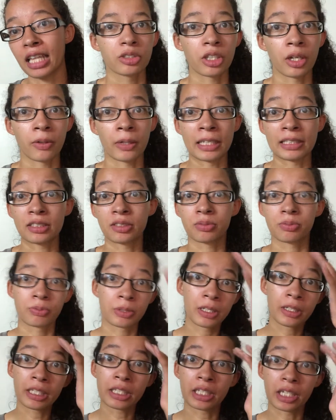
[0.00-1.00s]
So that's
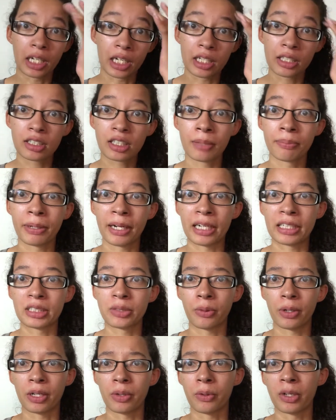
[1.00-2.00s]
really good compared
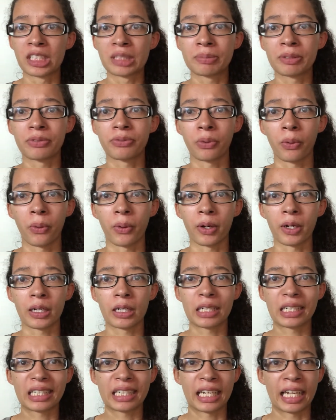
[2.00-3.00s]
to what it was
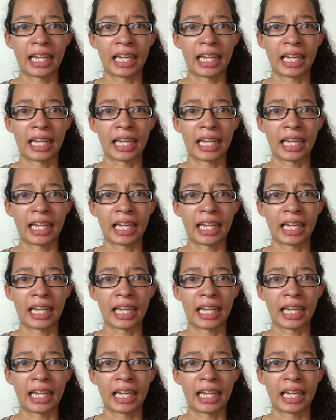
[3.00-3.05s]
before.